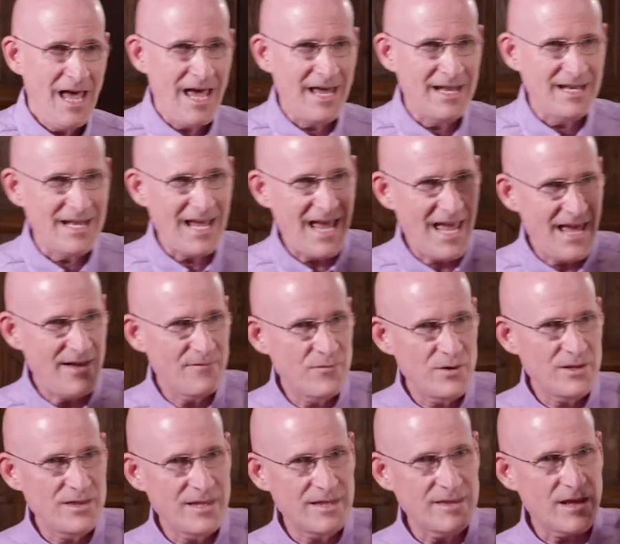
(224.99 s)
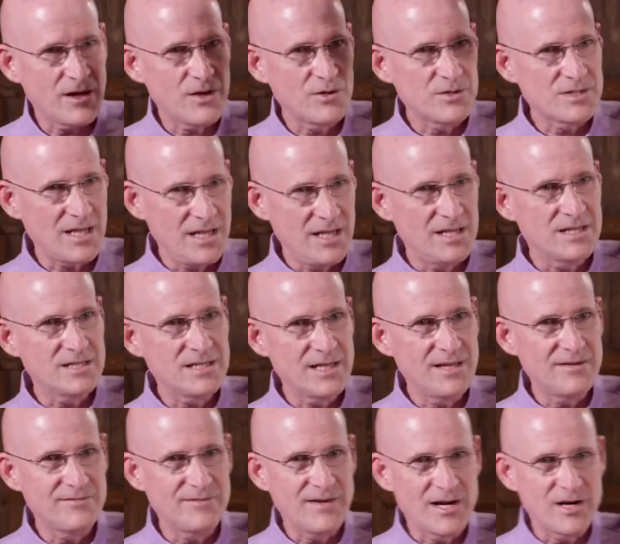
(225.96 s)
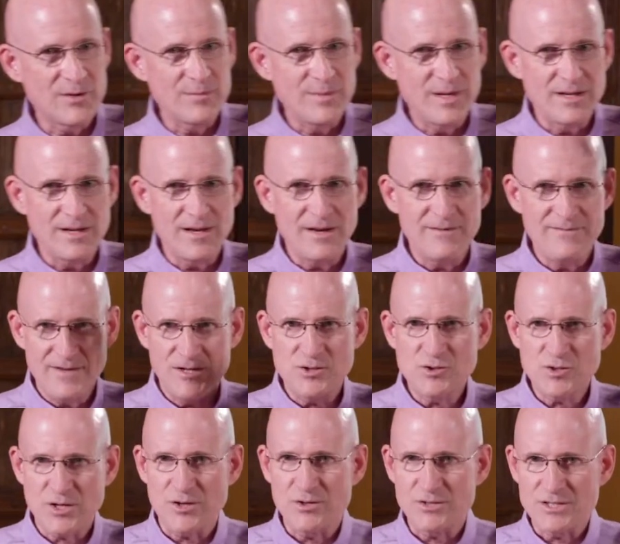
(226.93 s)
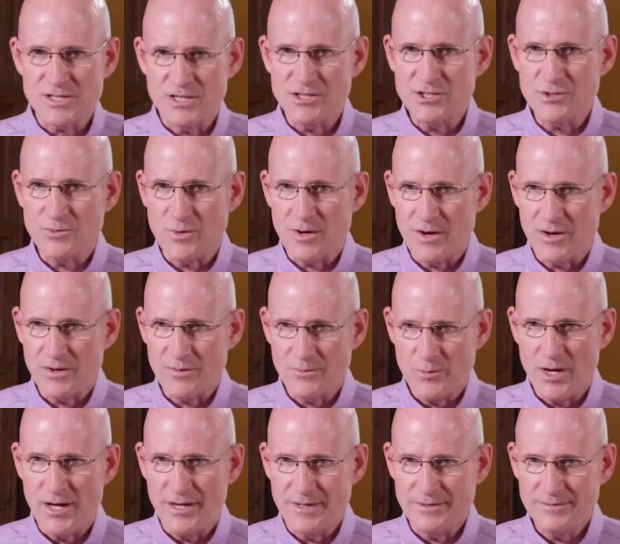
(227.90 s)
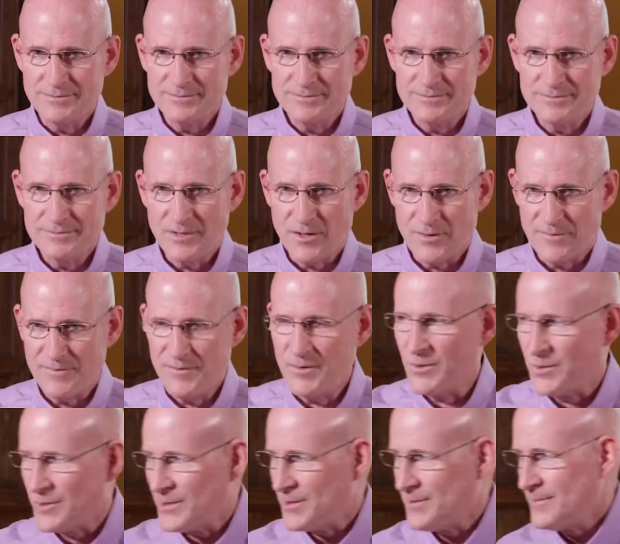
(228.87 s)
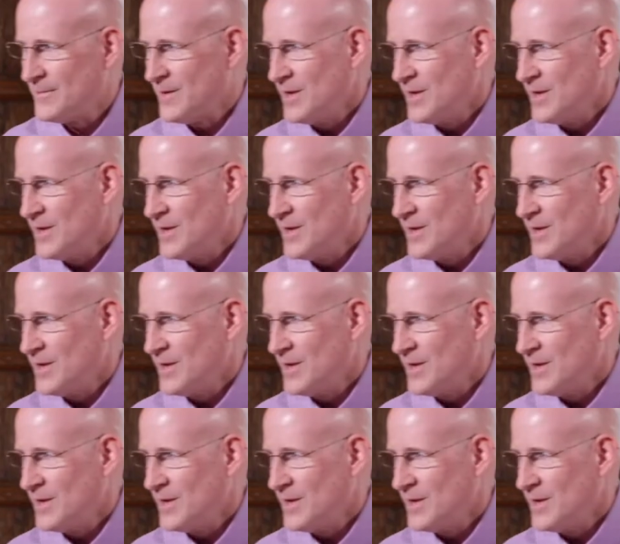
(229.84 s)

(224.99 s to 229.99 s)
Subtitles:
And everything that goes into the environment eventually goes into our what? Our food.